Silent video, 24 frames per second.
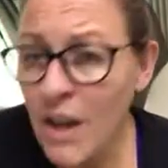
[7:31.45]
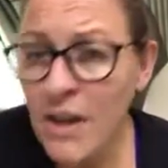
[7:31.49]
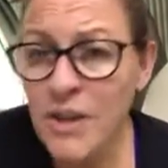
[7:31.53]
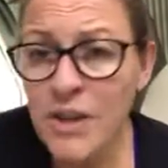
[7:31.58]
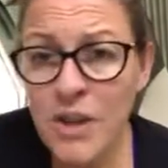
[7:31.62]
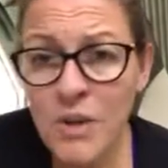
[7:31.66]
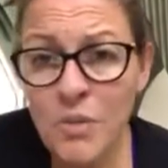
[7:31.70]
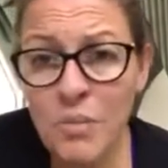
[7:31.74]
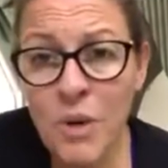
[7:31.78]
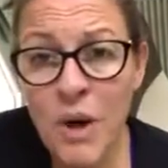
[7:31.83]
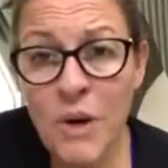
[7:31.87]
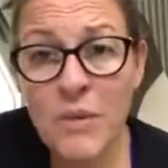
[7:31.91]

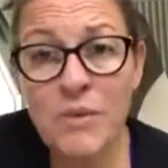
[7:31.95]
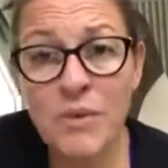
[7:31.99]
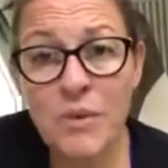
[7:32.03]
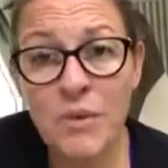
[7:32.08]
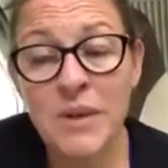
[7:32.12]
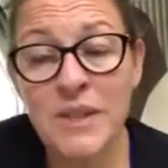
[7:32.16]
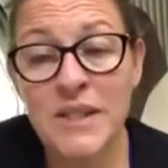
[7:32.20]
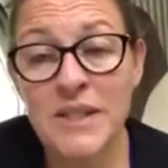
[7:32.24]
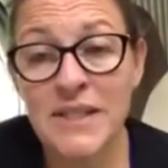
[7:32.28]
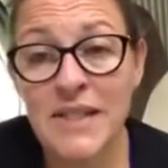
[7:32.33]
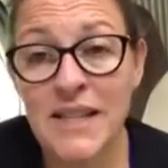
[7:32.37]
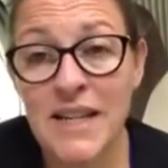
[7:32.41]
you won't
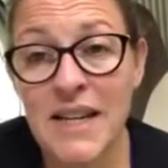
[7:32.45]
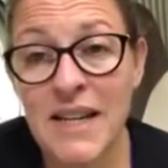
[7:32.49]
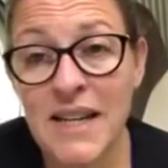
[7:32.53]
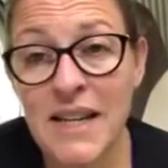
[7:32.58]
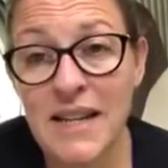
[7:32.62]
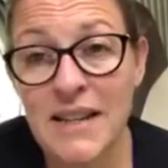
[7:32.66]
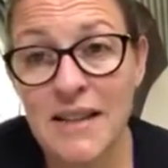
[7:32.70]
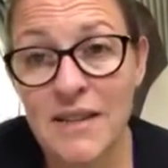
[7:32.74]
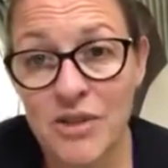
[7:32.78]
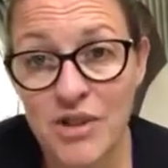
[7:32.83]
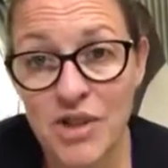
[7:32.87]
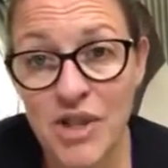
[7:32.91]
always
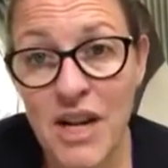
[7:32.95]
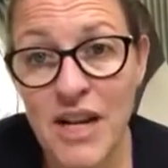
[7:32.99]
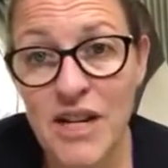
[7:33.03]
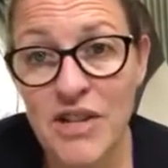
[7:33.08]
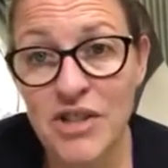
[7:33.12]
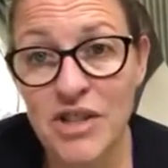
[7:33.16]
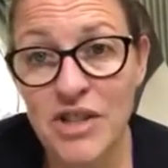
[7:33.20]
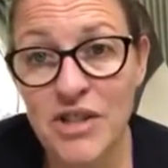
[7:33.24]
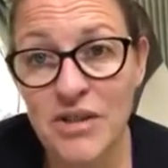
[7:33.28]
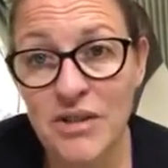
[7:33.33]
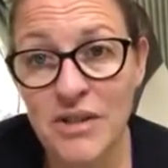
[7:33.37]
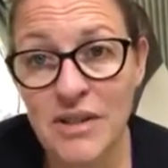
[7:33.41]
see the
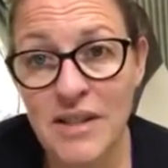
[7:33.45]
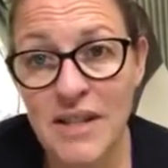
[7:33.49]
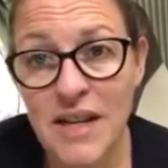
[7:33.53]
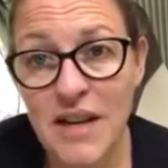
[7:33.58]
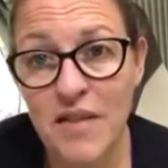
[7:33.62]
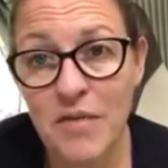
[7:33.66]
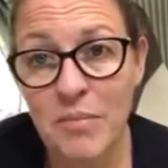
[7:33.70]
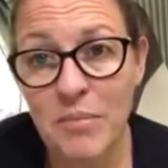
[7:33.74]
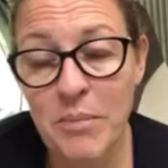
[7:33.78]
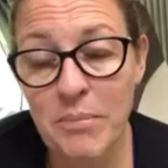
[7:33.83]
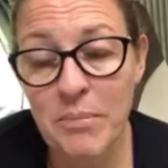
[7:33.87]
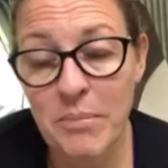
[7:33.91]
change in
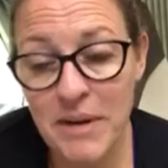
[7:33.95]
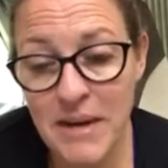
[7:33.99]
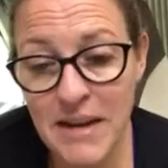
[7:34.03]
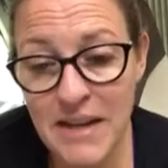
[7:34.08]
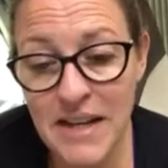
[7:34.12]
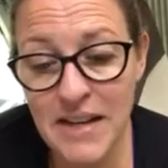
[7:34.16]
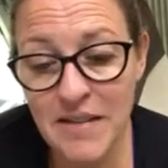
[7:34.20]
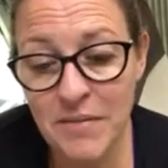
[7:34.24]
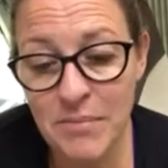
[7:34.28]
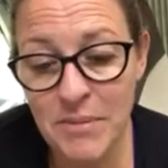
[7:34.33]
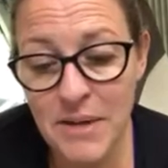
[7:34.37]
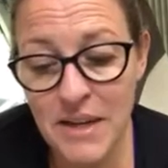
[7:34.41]
yourself, but
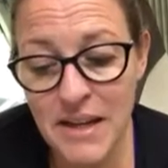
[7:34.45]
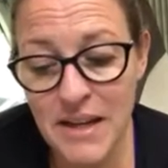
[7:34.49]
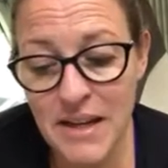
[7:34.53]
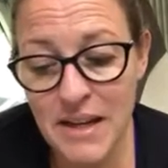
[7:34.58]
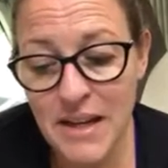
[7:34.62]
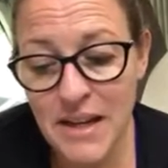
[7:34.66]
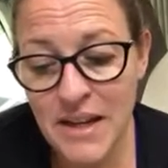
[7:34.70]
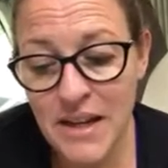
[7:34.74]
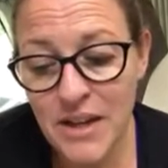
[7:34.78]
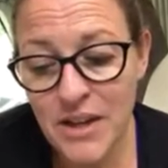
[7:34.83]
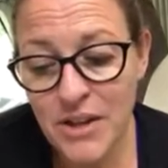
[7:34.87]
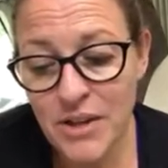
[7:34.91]
believe me,
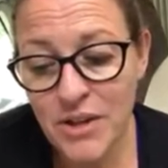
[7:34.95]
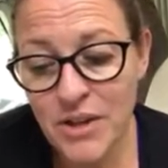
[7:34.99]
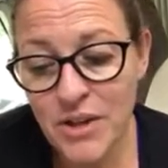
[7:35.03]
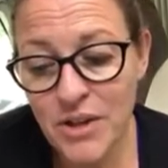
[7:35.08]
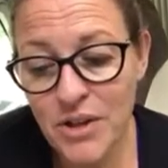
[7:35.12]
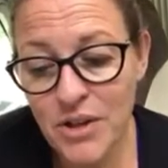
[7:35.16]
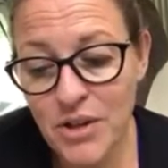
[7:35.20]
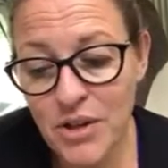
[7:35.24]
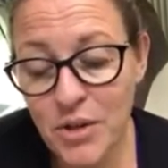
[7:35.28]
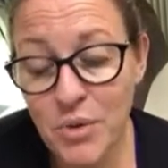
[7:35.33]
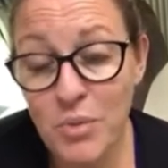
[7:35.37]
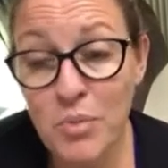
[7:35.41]

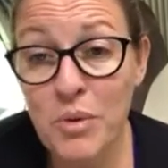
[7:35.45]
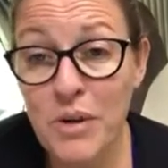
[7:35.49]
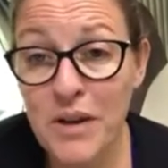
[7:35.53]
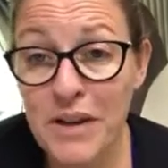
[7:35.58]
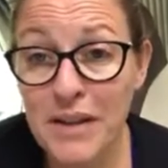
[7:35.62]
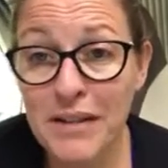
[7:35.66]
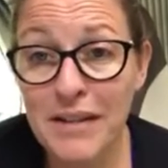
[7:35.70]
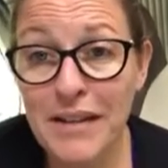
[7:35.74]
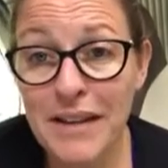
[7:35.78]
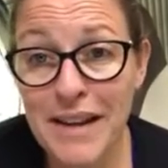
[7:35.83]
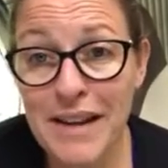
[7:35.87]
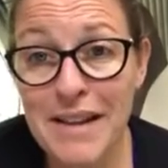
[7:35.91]
you
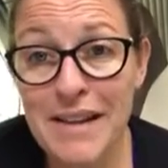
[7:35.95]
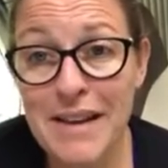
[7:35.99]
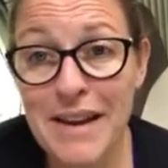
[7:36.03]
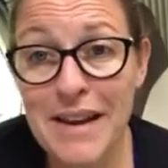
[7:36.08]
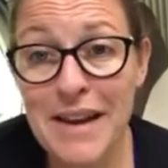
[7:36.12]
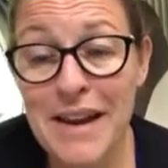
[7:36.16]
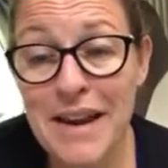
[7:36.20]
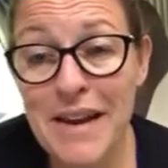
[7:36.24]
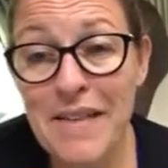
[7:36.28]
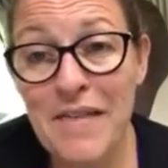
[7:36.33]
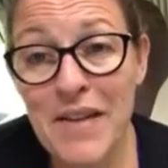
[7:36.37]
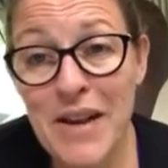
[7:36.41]
will
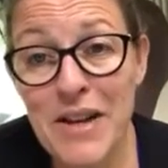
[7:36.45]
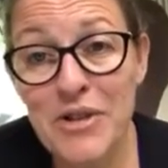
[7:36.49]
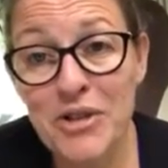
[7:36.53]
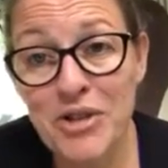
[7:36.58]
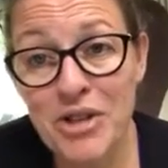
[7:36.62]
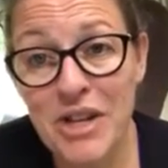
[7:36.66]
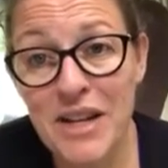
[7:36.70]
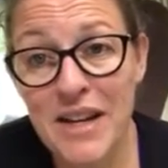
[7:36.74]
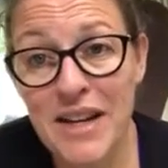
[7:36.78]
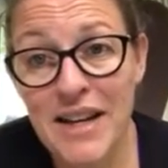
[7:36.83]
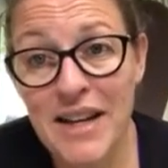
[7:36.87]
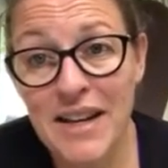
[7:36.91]

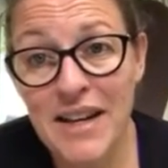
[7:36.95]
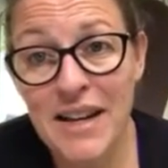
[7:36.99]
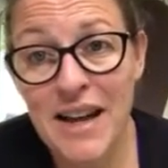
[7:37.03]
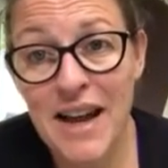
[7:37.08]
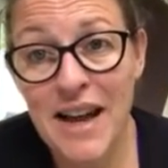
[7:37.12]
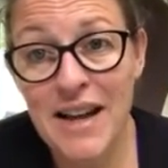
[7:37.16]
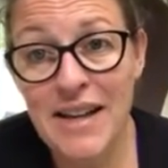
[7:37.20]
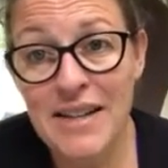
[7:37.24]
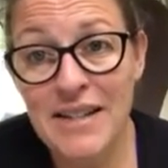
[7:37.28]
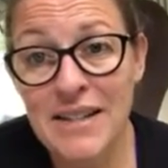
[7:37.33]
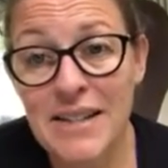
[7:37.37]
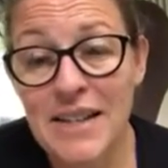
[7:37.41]
eventually.
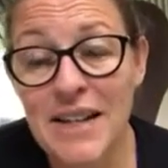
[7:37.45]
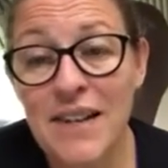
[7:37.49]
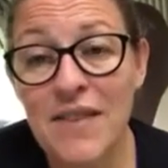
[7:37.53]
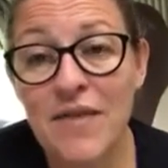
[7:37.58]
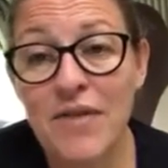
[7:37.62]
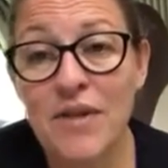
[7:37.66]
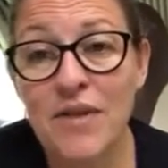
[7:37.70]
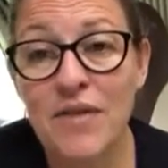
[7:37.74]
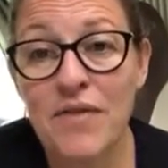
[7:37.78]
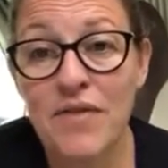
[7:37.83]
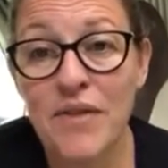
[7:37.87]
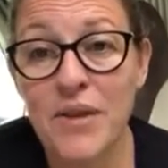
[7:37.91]
And
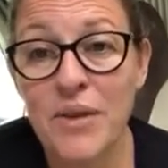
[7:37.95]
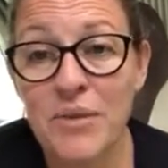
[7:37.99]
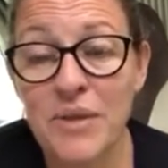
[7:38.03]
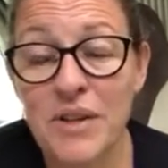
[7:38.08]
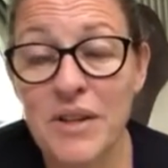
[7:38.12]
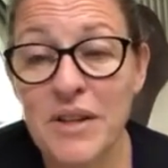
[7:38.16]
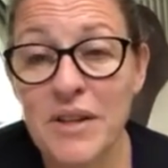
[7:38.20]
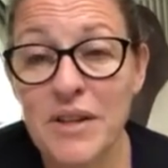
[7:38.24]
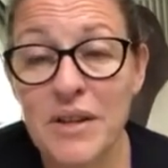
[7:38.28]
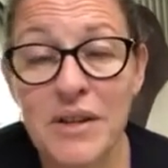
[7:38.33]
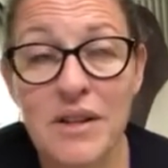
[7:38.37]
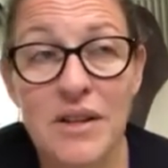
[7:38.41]
if you feel the